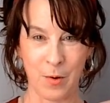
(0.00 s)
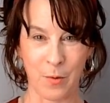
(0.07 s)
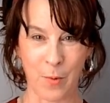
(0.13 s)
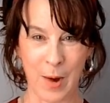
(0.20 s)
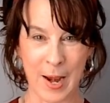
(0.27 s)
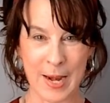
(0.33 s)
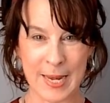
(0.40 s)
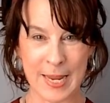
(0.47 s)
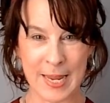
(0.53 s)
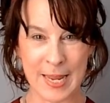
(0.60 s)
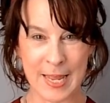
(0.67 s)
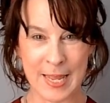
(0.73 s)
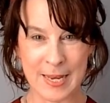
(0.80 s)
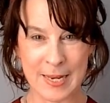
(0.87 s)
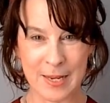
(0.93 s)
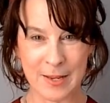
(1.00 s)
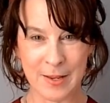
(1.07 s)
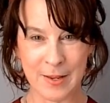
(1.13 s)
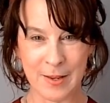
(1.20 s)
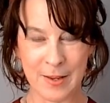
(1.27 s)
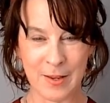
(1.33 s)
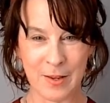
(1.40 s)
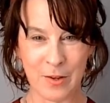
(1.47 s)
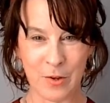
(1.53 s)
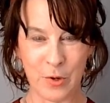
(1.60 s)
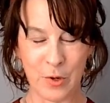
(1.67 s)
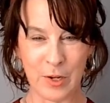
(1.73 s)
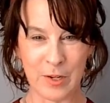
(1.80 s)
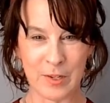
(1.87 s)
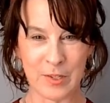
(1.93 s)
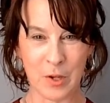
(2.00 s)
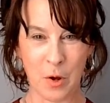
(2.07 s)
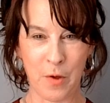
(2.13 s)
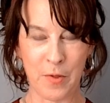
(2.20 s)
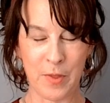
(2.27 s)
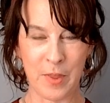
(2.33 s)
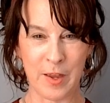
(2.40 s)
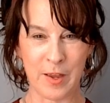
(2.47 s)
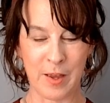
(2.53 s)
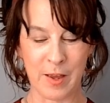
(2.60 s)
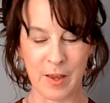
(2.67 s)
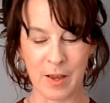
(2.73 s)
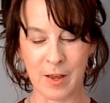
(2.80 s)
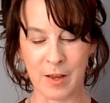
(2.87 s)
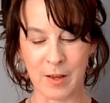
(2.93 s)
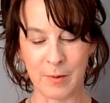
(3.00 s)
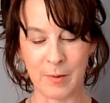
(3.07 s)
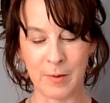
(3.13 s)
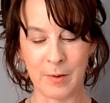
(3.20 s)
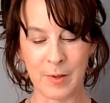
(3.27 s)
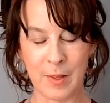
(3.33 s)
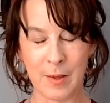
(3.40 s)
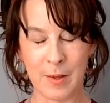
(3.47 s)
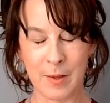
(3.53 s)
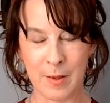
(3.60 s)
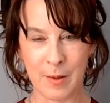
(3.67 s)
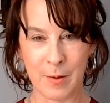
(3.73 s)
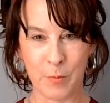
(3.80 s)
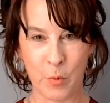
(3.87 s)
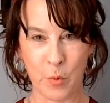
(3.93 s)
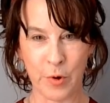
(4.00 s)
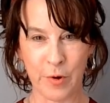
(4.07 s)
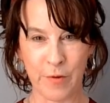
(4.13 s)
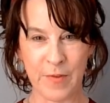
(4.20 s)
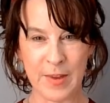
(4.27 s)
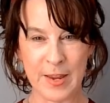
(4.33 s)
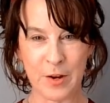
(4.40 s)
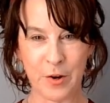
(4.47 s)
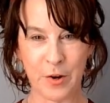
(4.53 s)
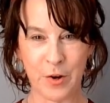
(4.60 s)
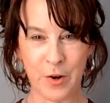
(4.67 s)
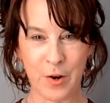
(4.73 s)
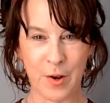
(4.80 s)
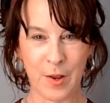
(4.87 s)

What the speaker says: right hand, hooks on the pointer finger,